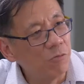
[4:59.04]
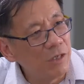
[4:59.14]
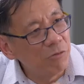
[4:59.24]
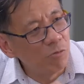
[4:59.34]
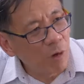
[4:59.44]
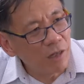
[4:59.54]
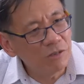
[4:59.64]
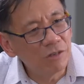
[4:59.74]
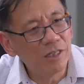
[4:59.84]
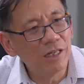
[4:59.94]
we
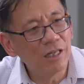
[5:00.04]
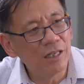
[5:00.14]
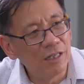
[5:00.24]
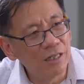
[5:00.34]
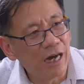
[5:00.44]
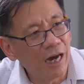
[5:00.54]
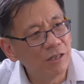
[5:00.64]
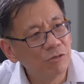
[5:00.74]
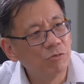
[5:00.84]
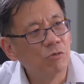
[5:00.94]
want to hear the
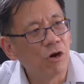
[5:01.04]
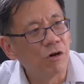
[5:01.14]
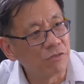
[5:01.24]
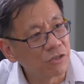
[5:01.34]
lion's roar of